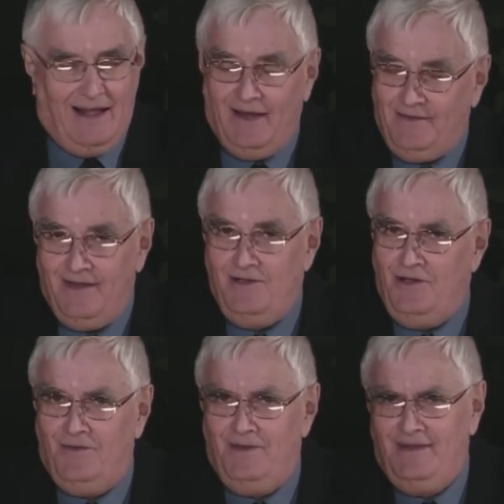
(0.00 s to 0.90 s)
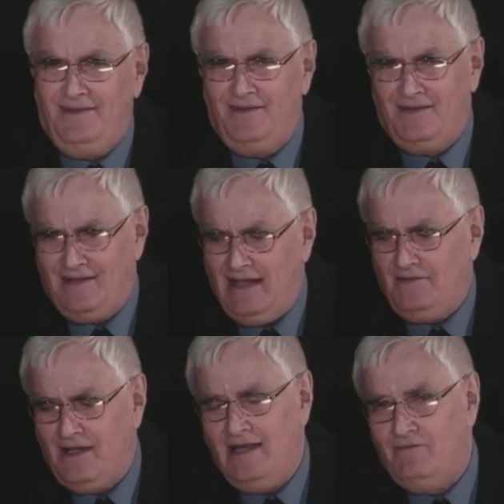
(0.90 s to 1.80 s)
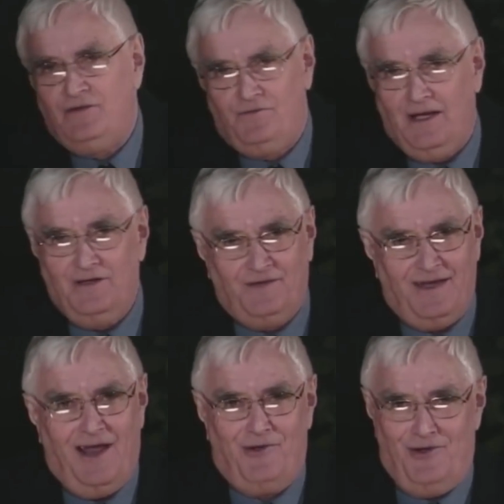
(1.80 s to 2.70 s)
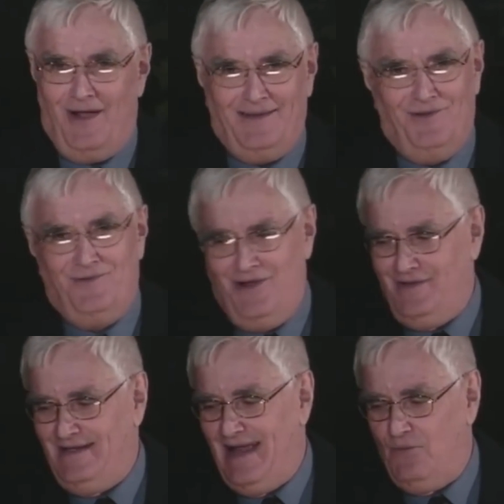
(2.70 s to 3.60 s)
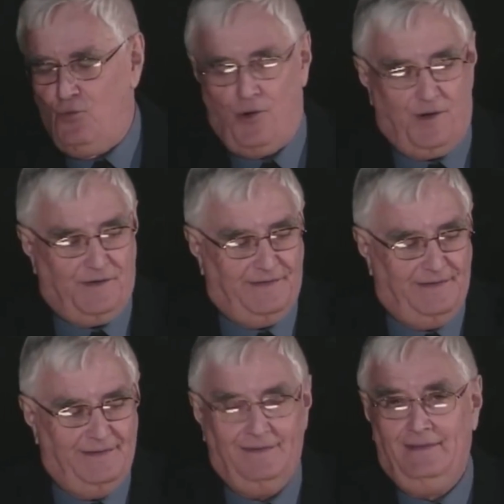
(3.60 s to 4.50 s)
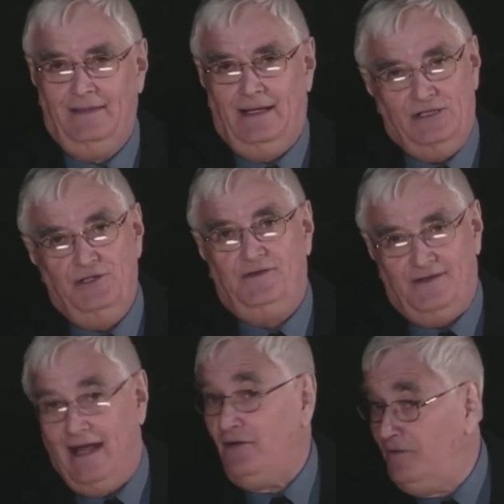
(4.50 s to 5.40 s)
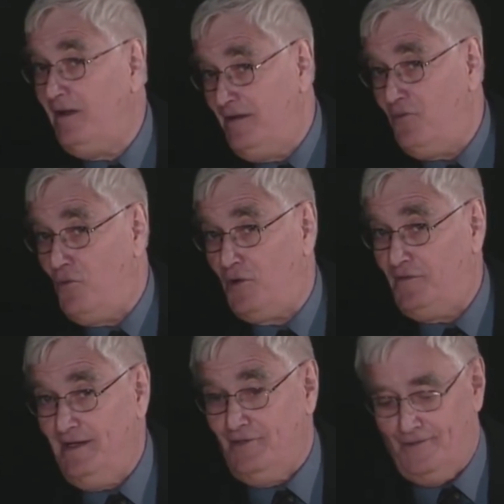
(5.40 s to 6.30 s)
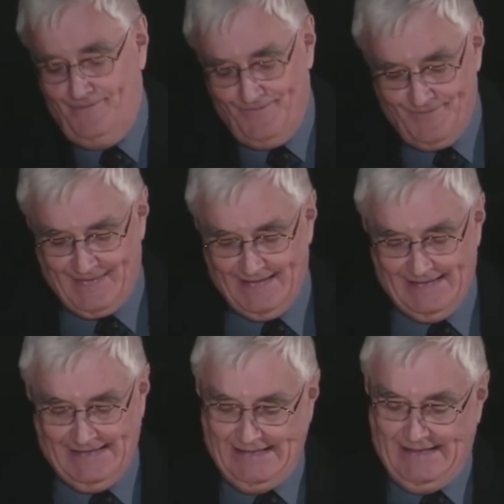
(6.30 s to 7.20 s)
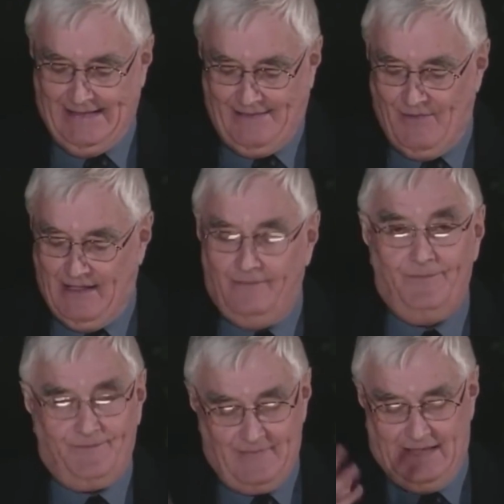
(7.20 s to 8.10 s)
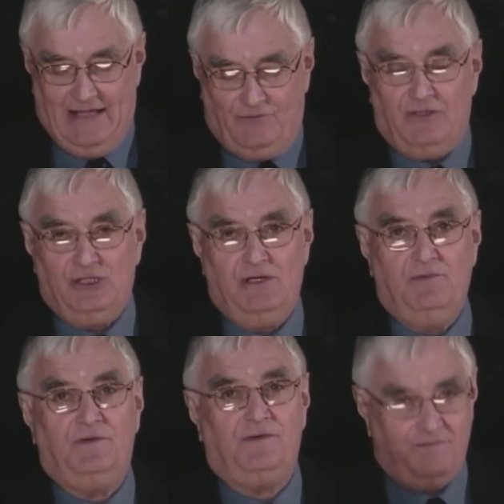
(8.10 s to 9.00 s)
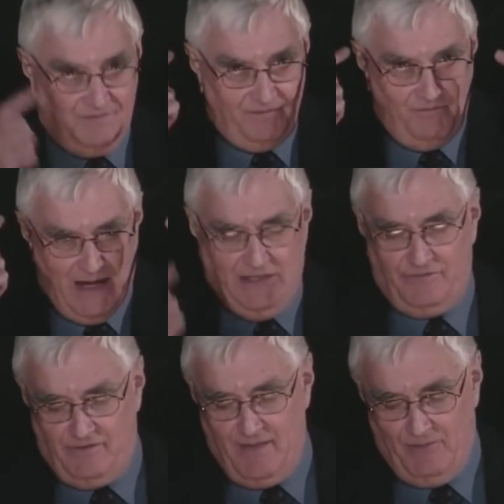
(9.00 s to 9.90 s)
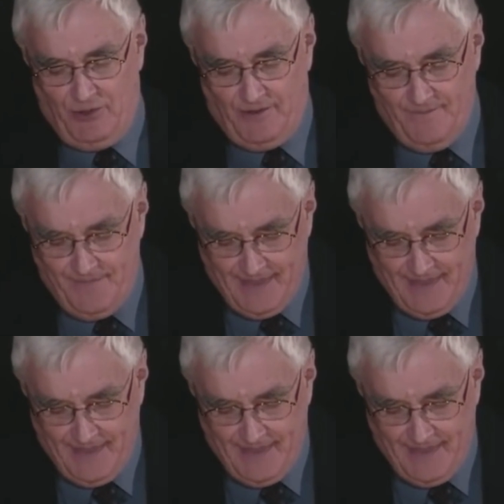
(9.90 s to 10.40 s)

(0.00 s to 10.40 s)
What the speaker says: I said, you know, that's a kind of a strange scenario. I don't know that that works. And she said, I don't know that it works either. Well, that's what she was made to remember.